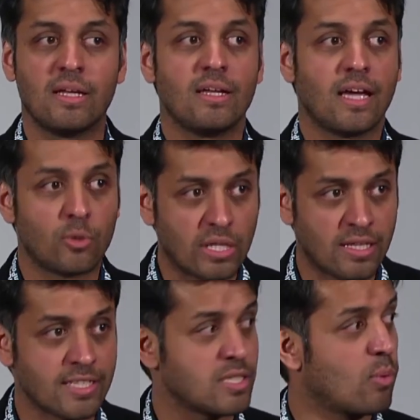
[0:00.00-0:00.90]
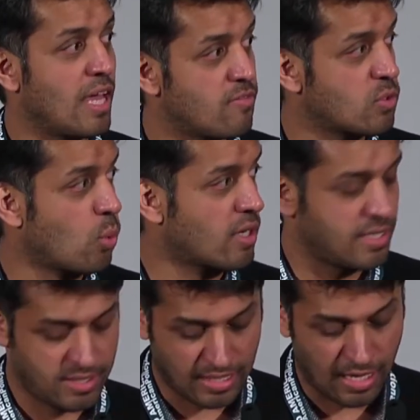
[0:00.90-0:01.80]
and realizing we have to work
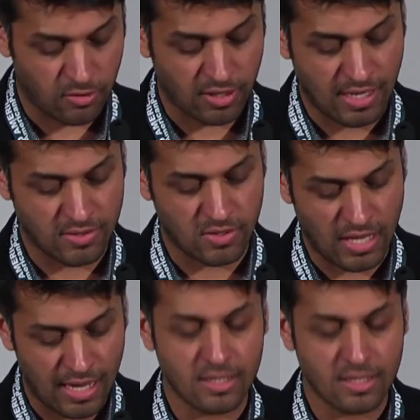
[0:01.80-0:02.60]
together against this hate.